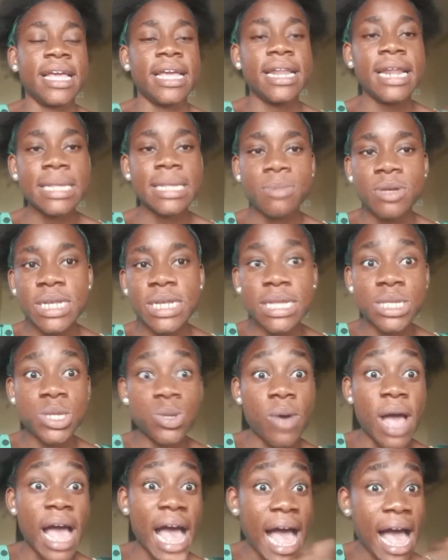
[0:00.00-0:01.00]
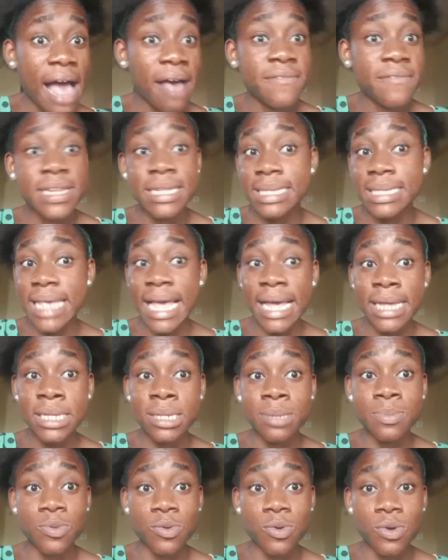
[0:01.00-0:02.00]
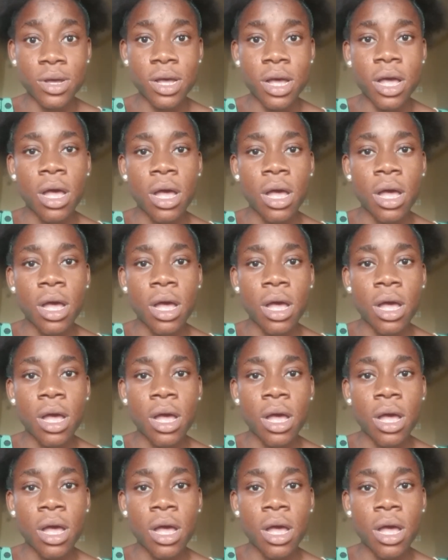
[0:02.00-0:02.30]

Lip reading: And as much as you have the textbook,